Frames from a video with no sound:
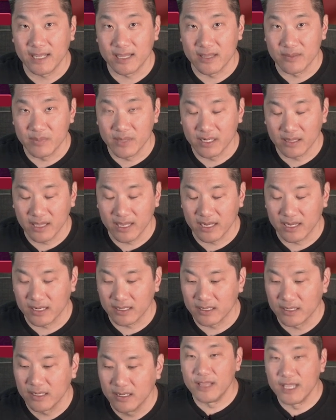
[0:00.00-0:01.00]
and the middle
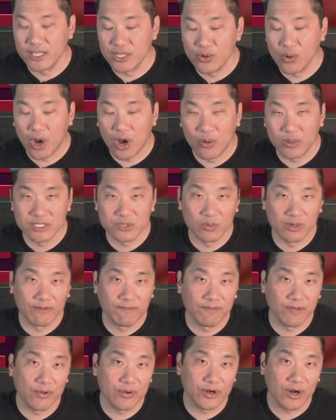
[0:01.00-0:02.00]
hand, then you always want
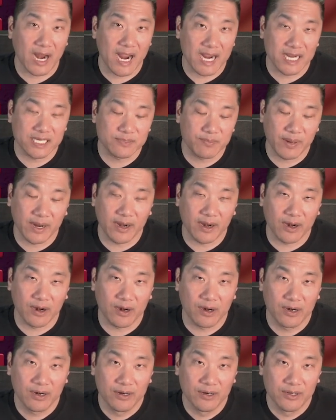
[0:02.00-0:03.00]
to float your highest
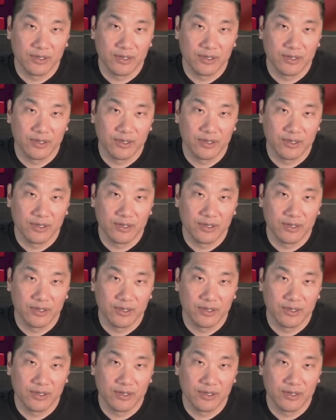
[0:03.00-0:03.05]
pair